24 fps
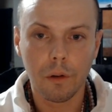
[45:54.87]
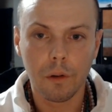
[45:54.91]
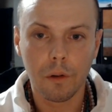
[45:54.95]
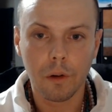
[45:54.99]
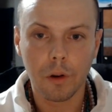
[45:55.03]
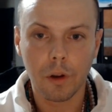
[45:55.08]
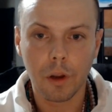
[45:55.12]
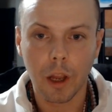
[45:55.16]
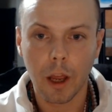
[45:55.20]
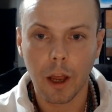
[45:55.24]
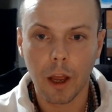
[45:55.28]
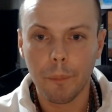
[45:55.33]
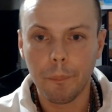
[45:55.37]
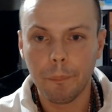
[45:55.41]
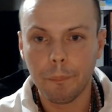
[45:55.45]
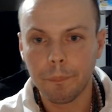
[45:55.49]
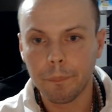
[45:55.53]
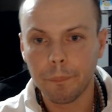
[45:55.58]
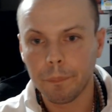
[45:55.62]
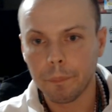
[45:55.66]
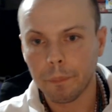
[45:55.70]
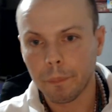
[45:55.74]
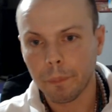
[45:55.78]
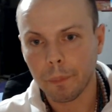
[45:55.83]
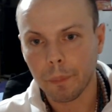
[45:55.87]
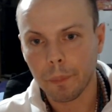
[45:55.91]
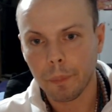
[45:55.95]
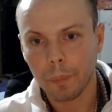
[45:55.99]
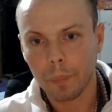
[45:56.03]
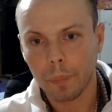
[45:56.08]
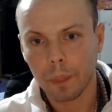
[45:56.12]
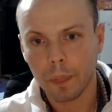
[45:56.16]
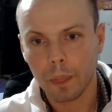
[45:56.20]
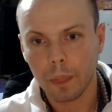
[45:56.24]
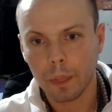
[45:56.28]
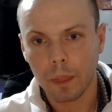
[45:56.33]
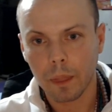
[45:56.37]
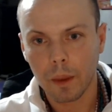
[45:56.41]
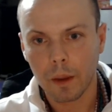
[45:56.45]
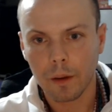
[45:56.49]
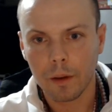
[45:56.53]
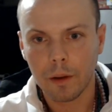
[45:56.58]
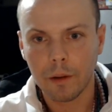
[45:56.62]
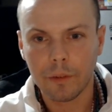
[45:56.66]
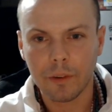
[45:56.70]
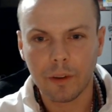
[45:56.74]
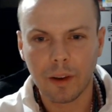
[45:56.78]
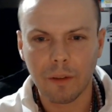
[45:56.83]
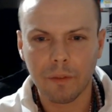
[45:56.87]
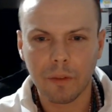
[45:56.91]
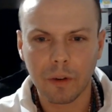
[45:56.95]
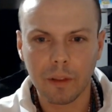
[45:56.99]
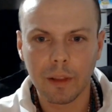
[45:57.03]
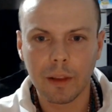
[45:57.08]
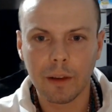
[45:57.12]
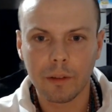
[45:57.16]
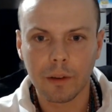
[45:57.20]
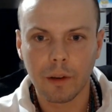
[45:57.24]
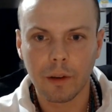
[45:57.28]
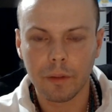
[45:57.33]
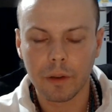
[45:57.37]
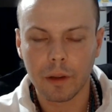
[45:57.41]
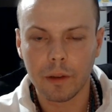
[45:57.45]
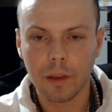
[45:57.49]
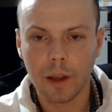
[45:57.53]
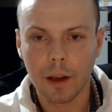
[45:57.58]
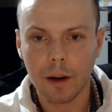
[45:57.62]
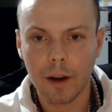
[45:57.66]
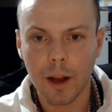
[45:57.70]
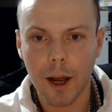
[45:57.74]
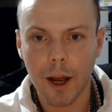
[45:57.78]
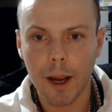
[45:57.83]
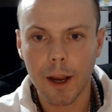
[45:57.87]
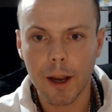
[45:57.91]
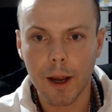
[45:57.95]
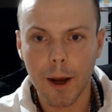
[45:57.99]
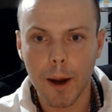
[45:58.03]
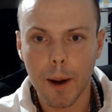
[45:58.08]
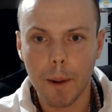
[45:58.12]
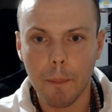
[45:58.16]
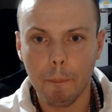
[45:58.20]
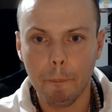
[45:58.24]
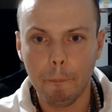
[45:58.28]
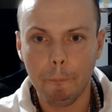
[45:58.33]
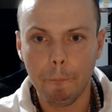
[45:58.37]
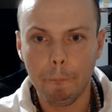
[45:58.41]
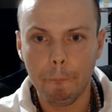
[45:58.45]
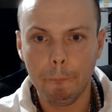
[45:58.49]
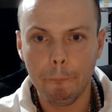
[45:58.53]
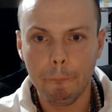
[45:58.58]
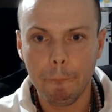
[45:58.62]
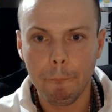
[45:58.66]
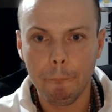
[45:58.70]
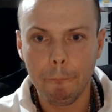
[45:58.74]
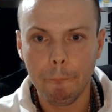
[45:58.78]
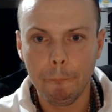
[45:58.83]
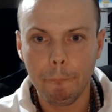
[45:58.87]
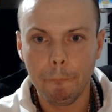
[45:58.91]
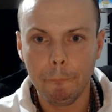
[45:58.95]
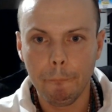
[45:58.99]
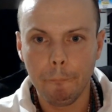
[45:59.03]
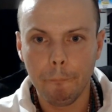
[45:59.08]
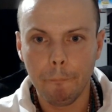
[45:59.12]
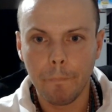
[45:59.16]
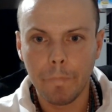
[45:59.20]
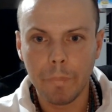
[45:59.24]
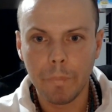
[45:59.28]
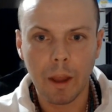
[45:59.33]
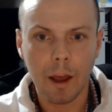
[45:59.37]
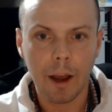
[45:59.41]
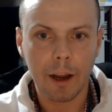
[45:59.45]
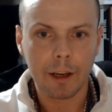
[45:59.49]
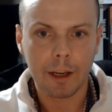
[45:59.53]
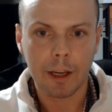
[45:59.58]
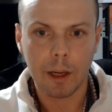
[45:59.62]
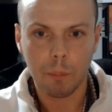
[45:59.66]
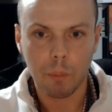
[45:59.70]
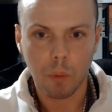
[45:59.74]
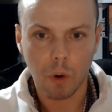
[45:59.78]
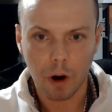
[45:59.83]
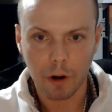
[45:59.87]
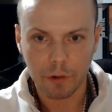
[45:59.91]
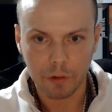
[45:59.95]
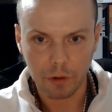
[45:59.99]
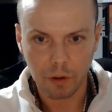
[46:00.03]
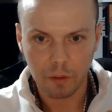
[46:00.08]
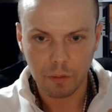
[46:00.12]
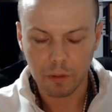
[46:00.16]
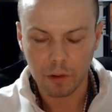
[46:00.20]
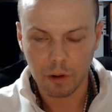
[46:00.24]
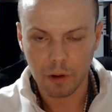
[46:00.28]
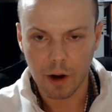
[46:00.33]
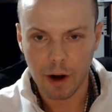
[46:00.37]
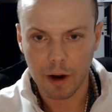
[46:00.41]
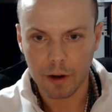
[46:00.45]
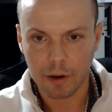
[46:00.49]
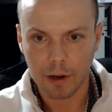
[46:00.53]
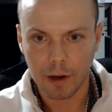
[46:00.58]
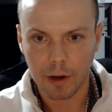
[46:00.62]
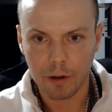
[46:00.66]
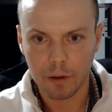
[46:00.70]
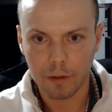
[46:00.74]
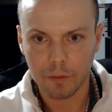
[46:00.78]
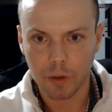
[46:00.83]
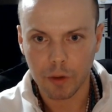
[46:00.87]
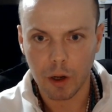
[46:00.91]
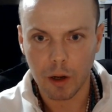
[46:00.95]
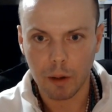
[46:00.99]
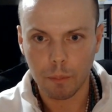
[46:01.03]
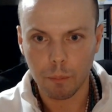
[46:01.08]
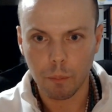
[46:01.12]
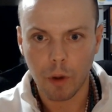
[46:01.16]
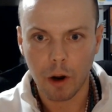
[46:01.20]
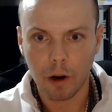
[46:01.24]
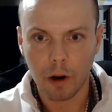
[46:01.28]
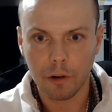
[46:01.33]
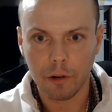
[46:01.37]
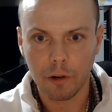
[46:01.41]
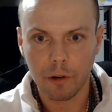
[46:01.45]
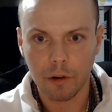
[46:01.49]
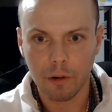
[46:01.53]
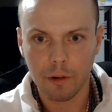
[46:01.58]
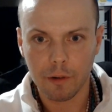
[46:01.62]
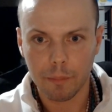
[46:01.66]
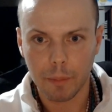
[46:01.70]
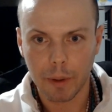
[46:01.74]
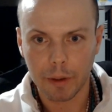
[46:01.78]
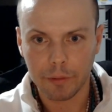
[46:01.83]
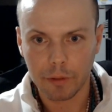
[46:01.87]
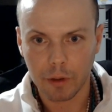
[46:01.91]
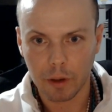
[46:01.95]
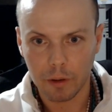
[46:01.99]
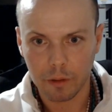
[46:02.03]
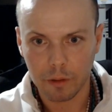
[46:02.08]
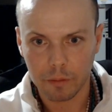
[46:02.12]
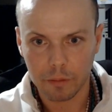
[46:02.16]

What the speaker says: yeah, it's definitely something that I keep watch over. I kind of monitor with myself.